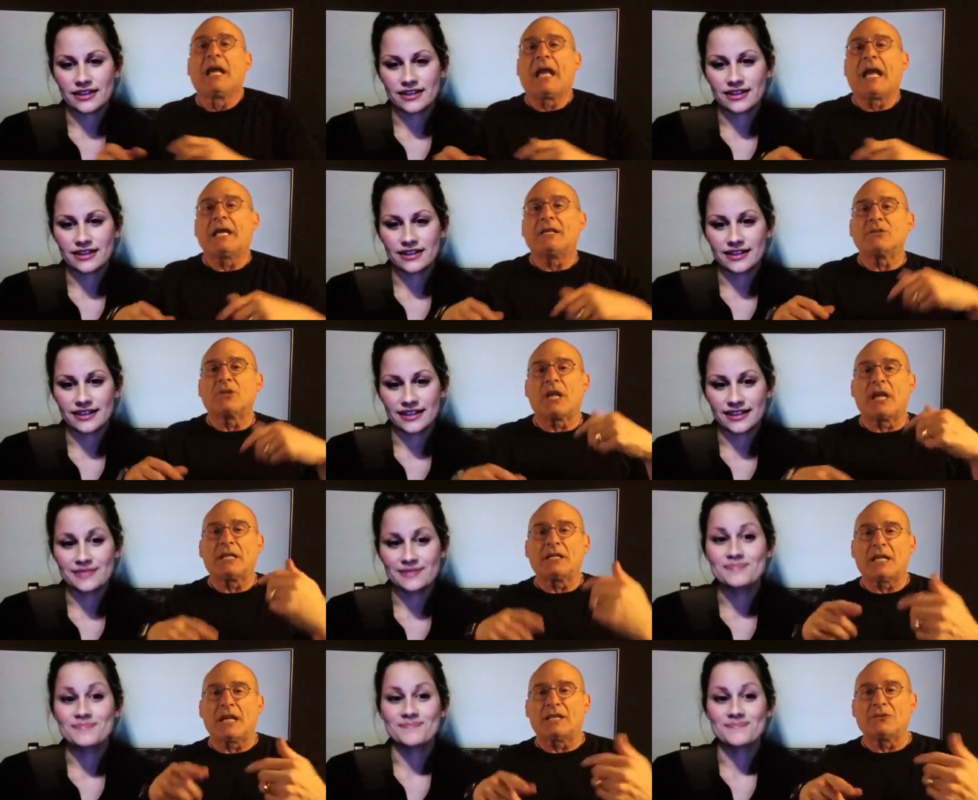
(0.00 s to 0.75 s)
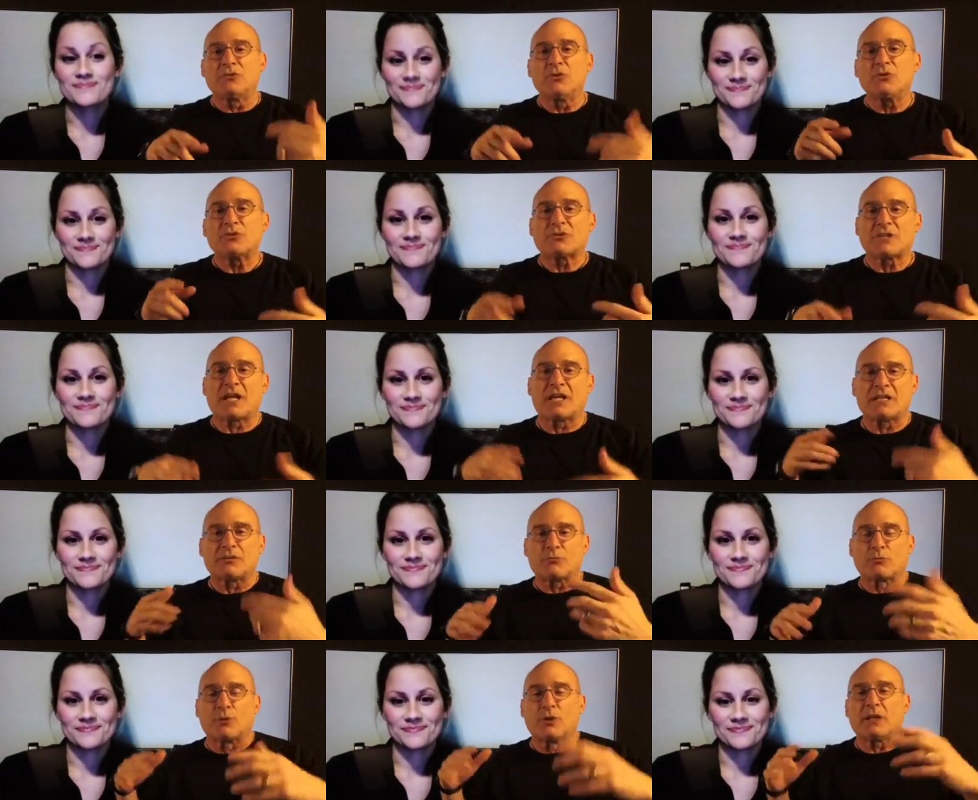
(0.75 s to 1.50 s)
Speaker 1: and, and, and you said
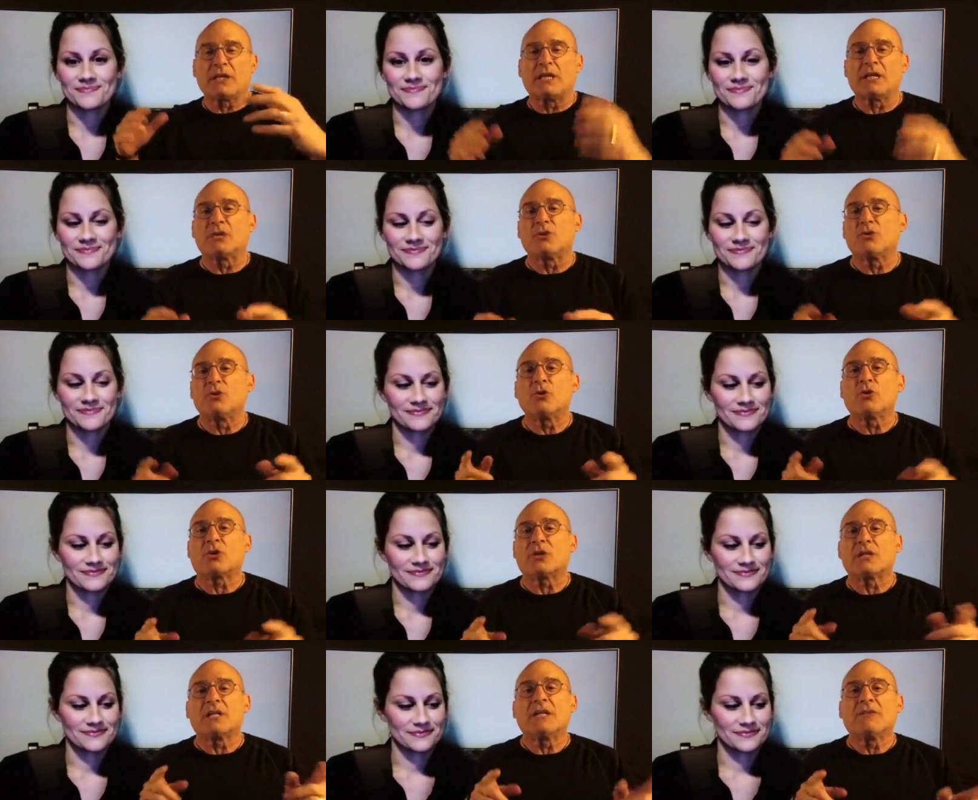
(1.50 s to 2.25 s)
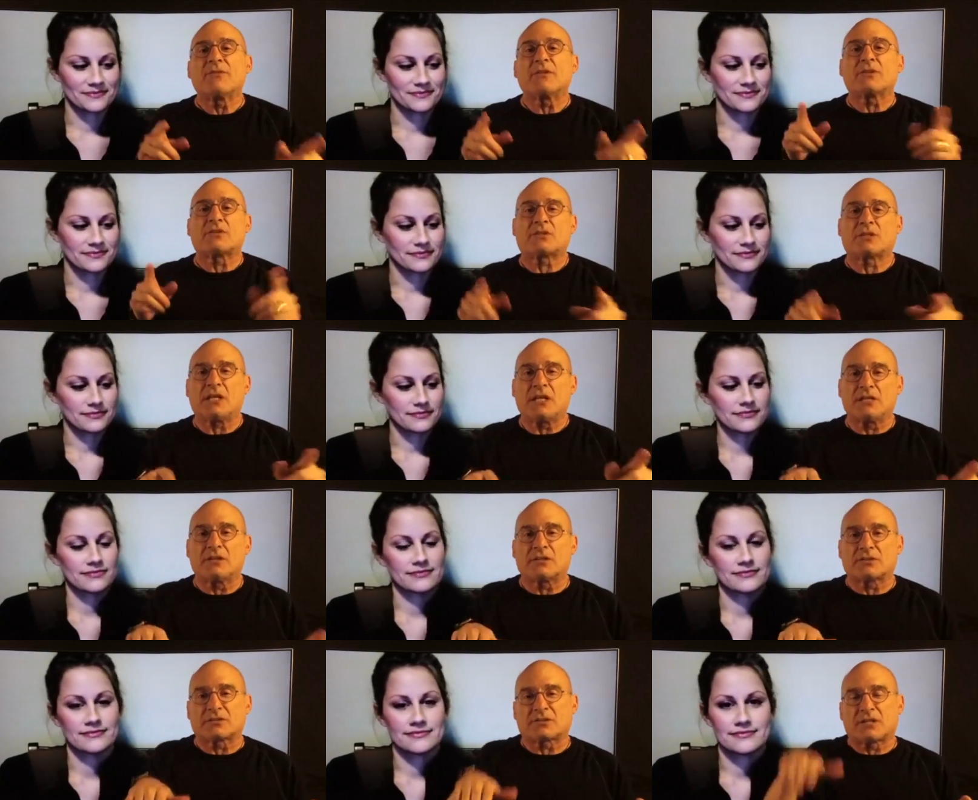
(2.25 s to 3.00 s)
it really, you could even
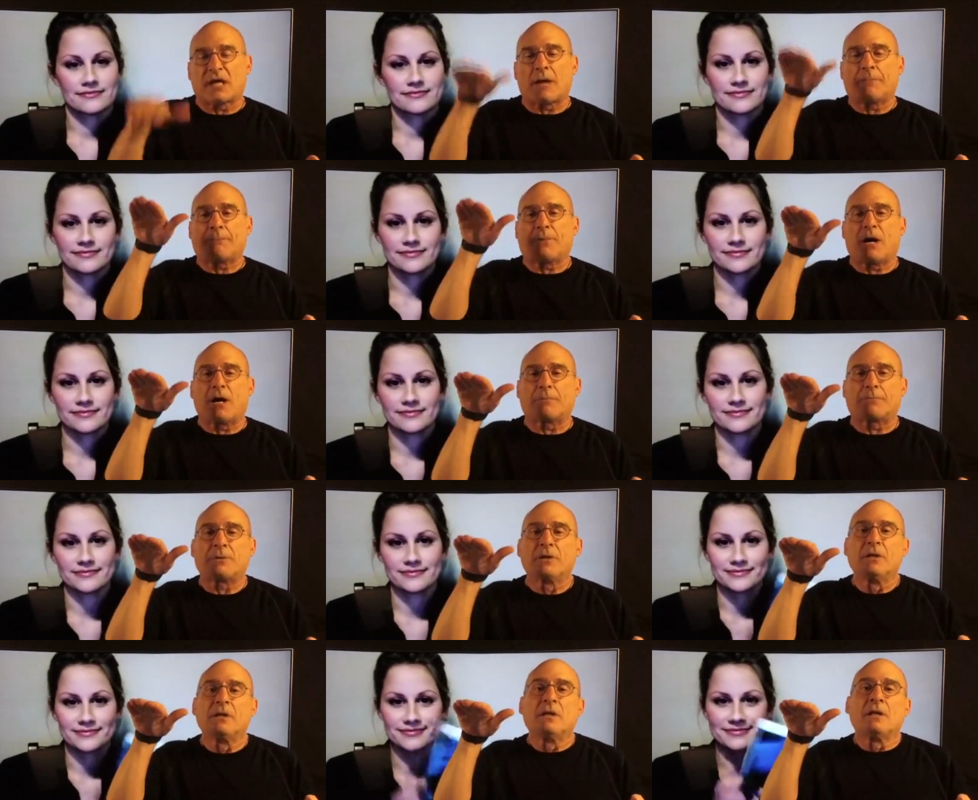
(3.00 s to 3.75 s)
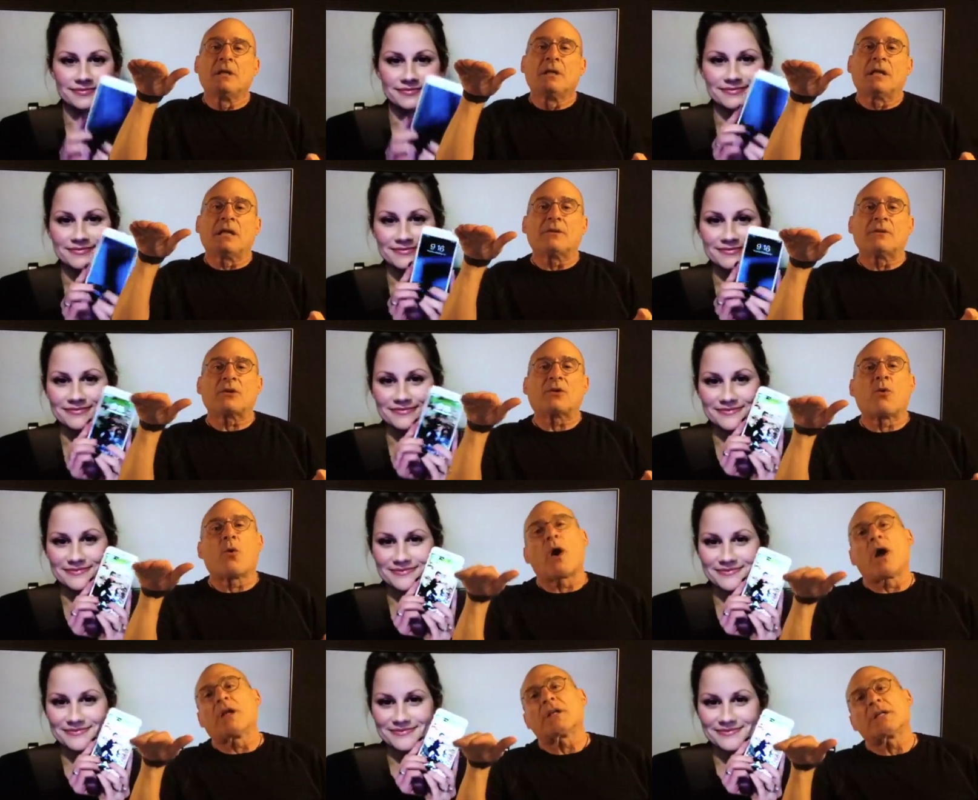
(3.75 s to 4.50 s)
see the step up in the
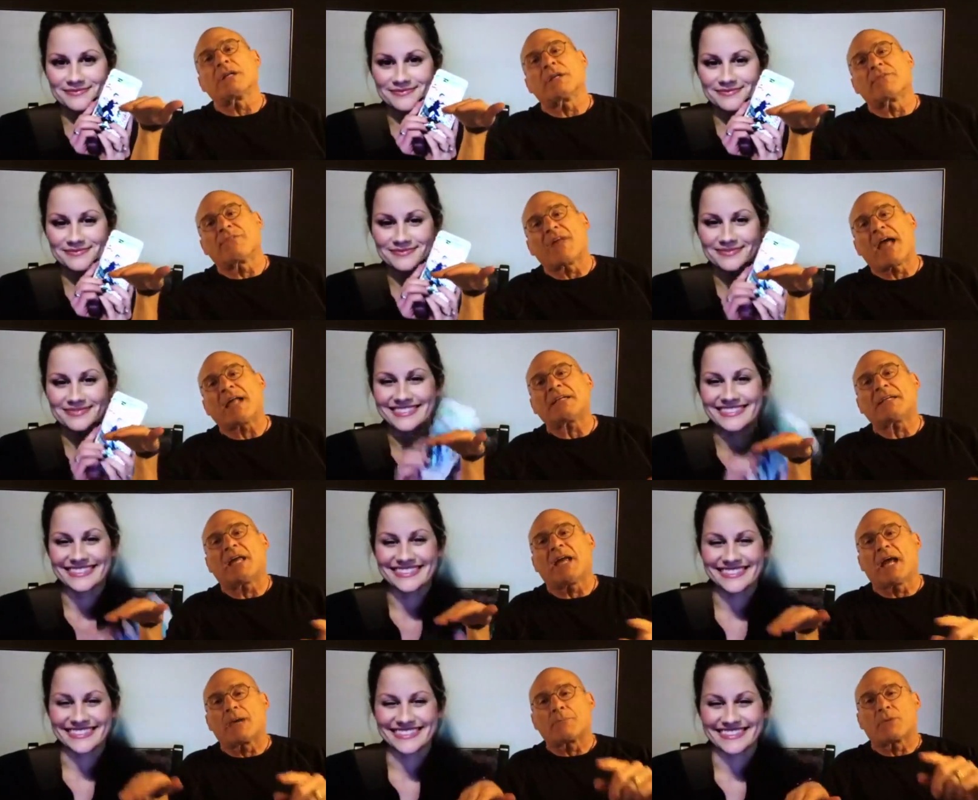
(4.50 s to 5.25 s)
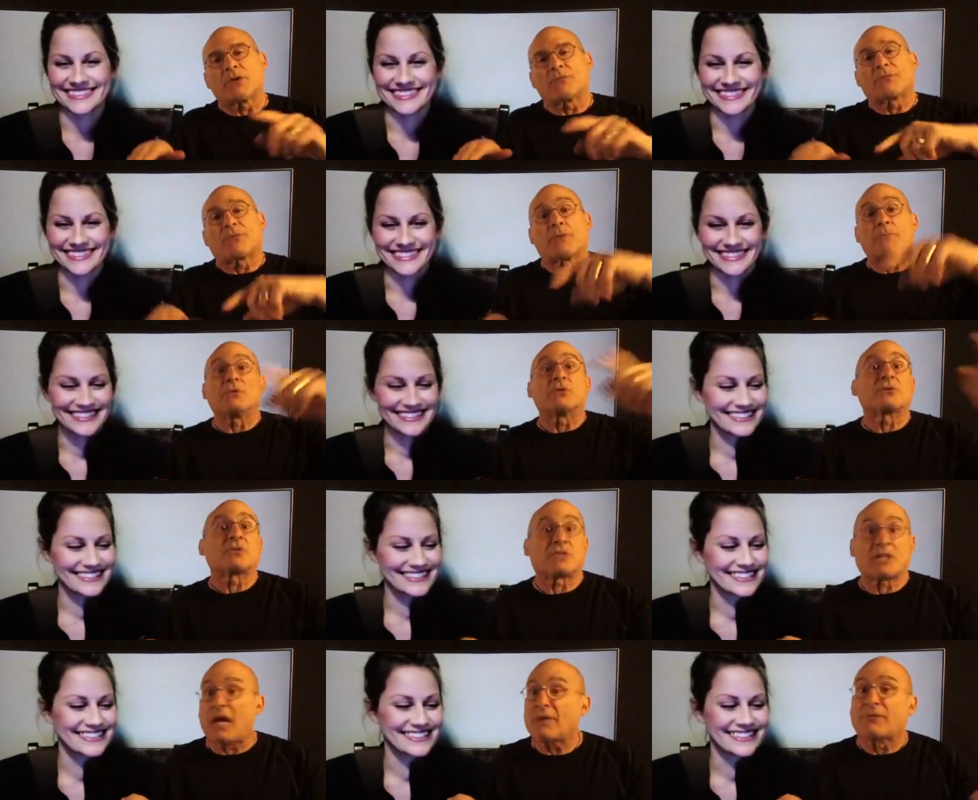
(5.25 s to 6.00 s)
quality of that camera from your
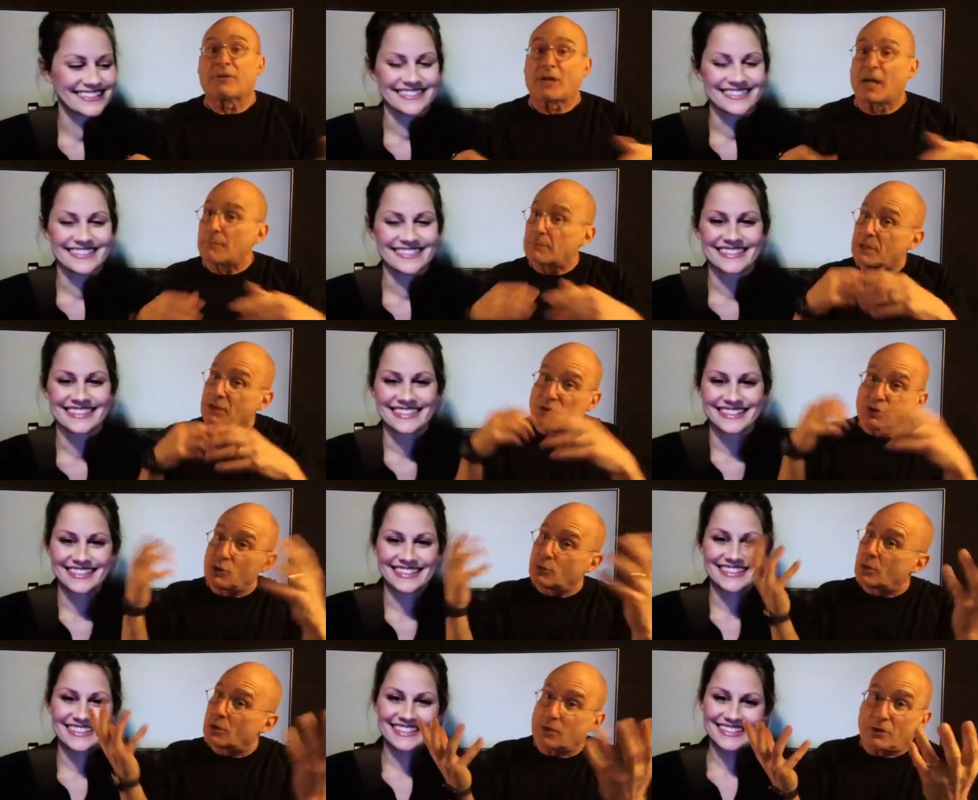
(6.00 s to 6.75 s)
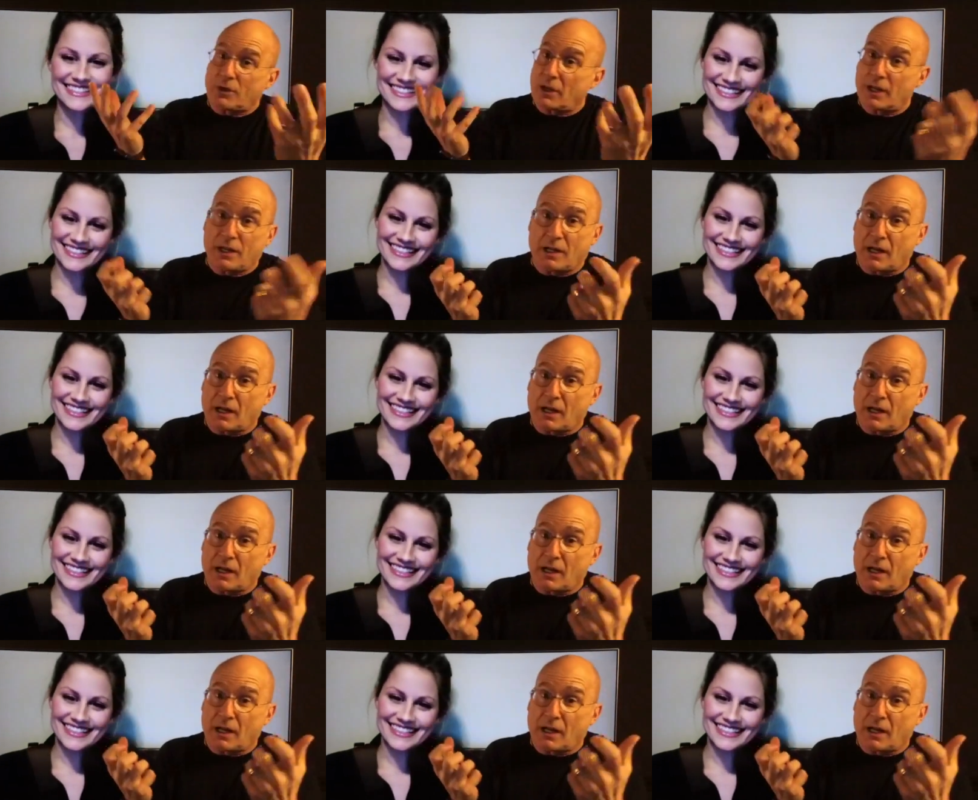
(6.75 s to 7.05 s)
7. I mean, you were uh,